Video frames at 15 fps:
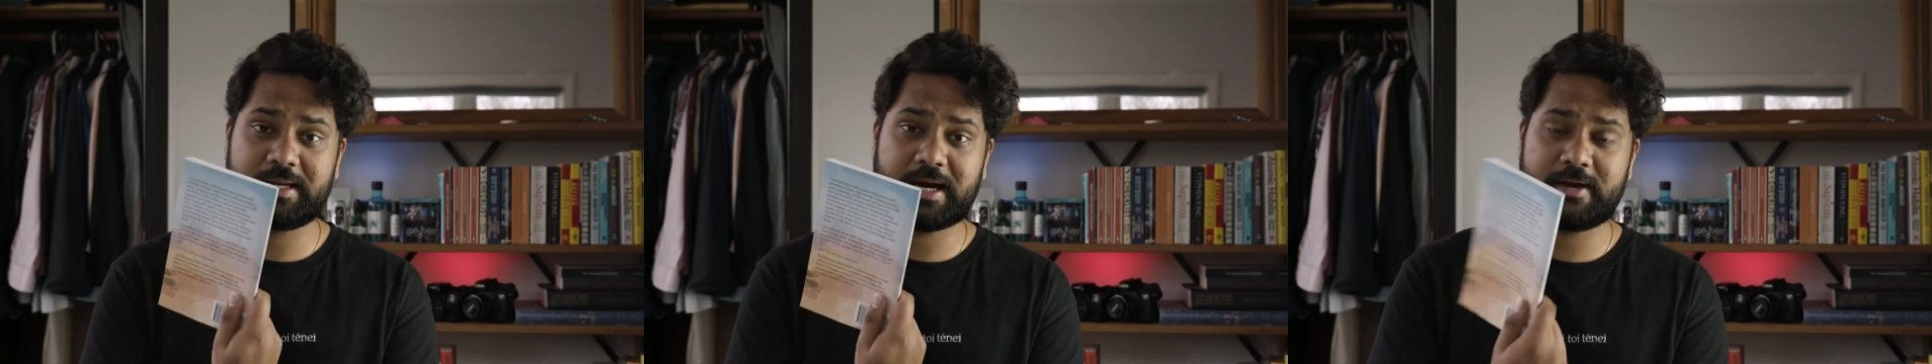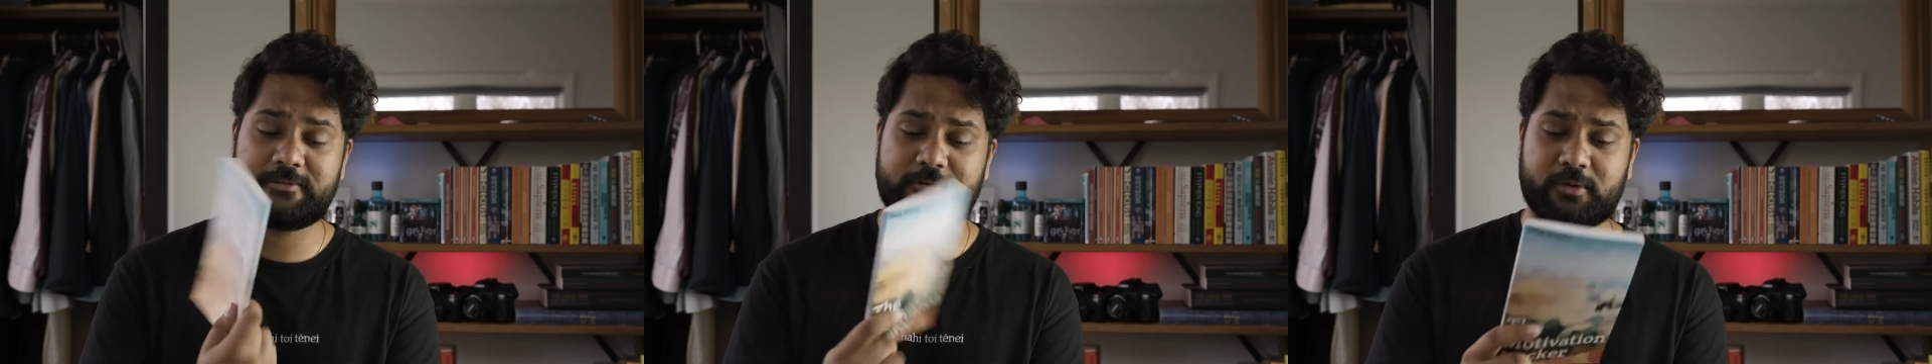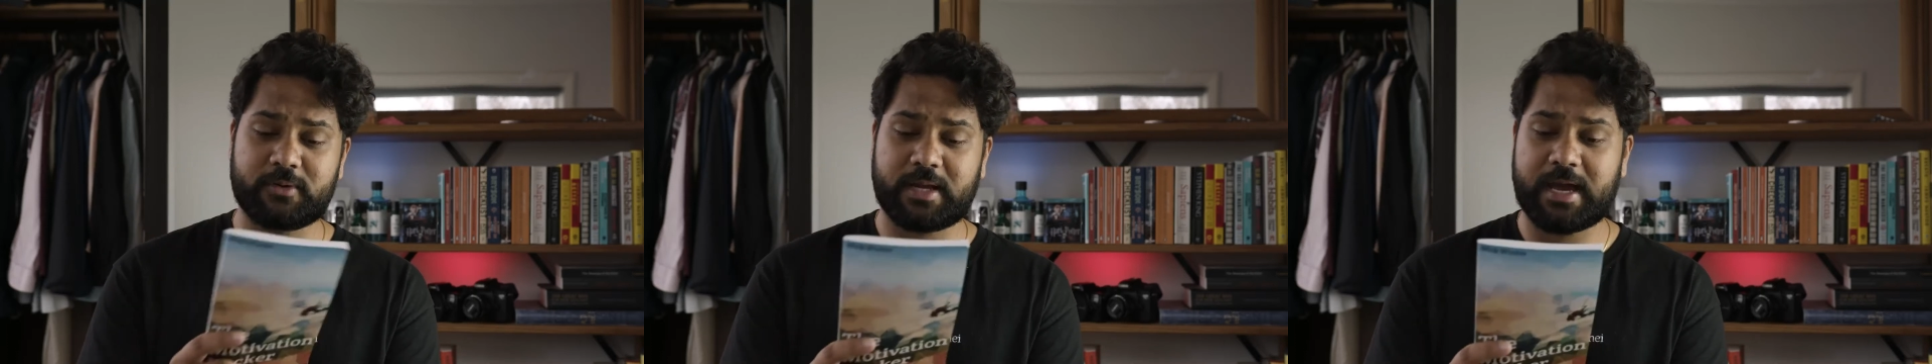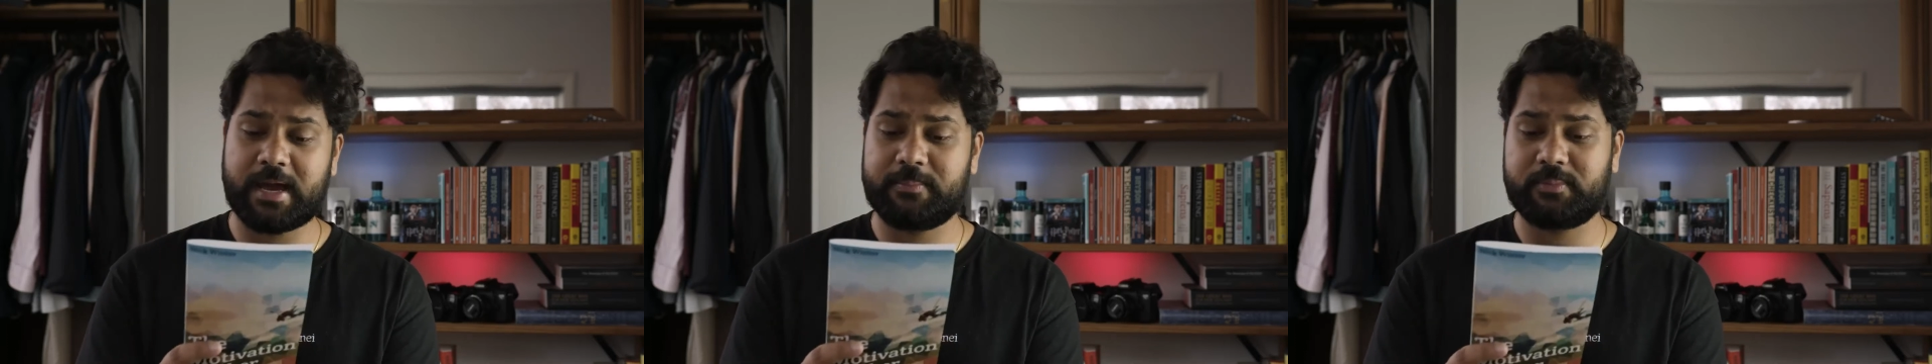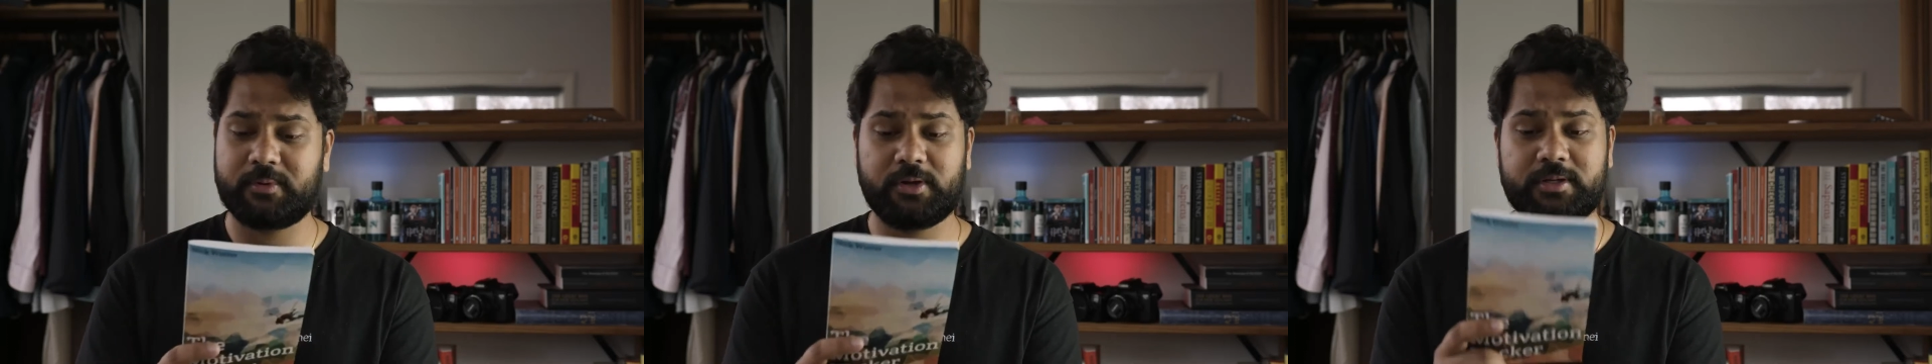iPhone
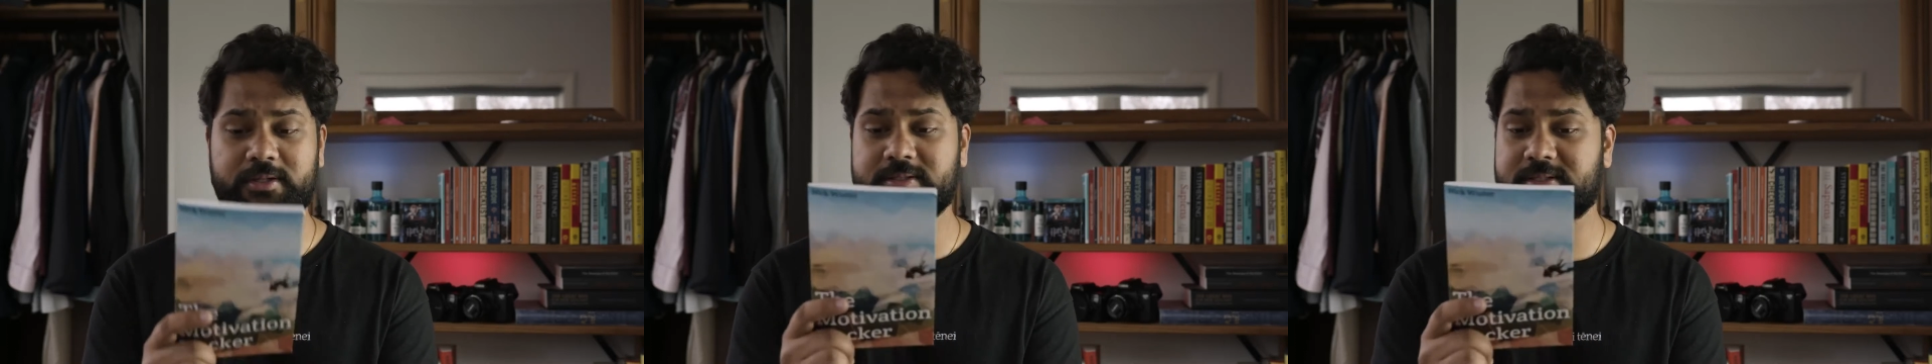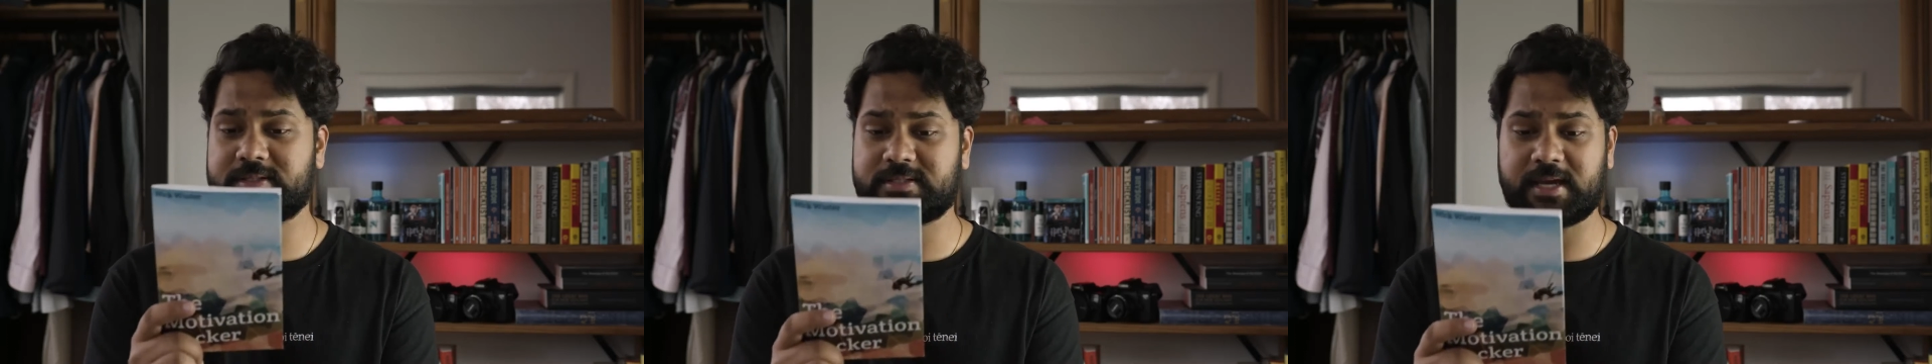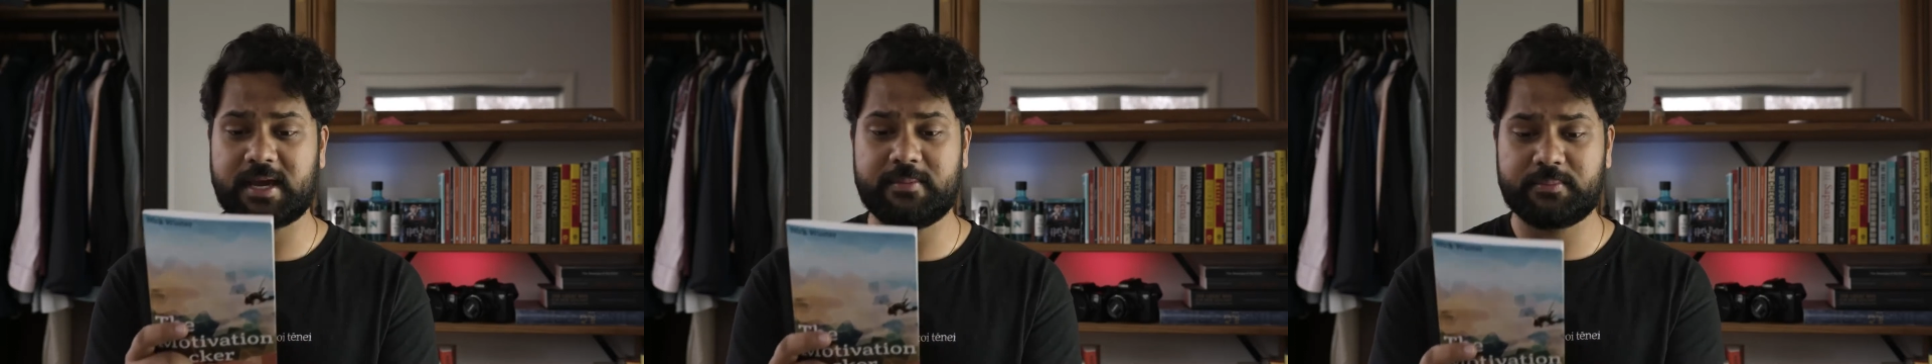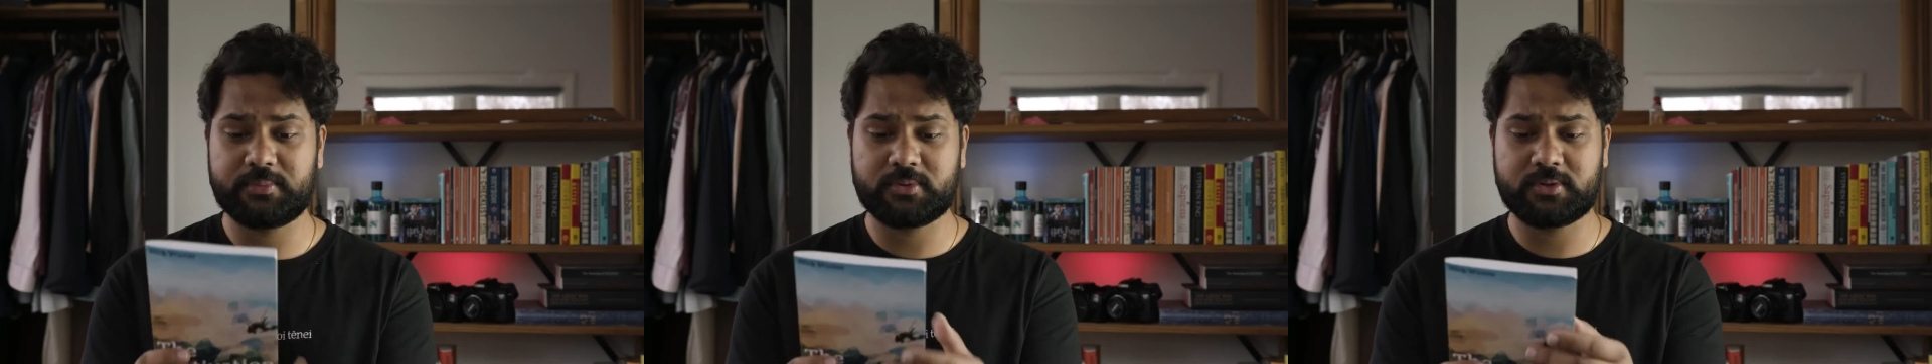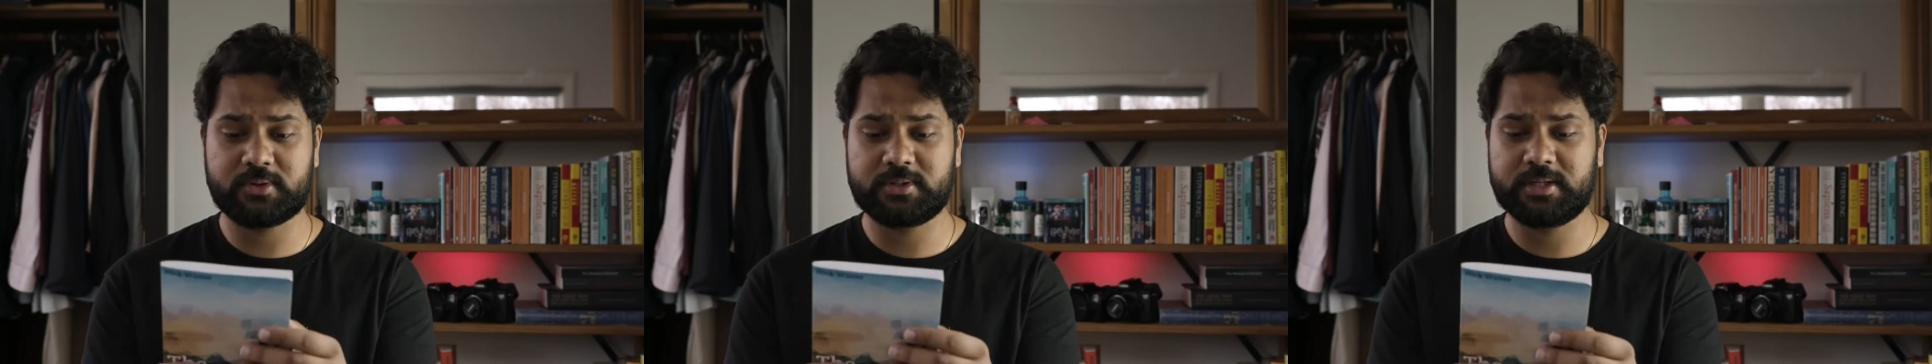app, learning to
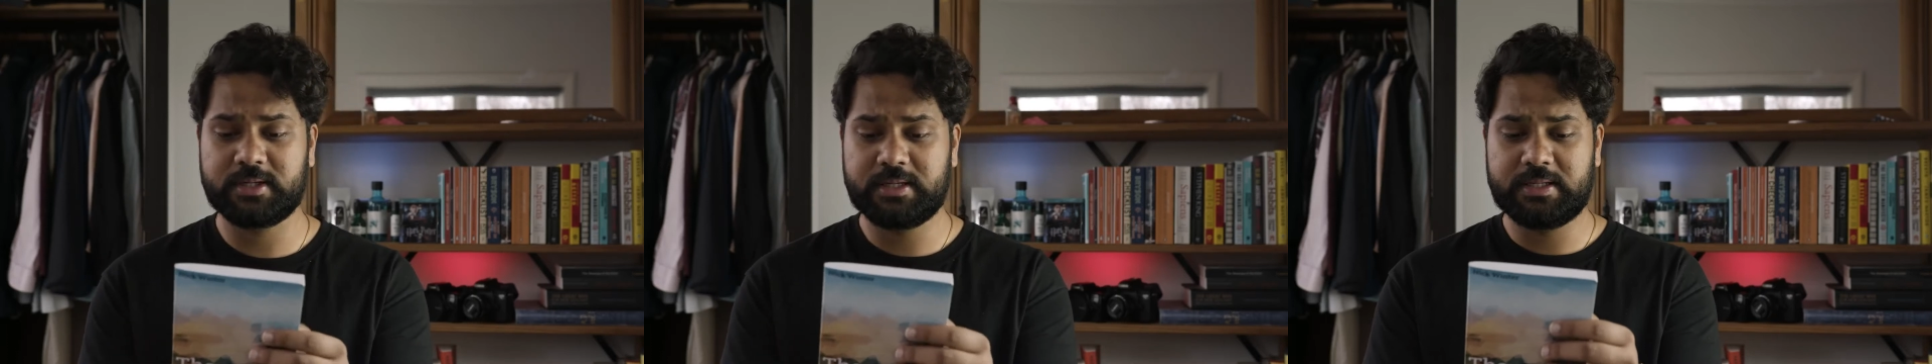skateboard,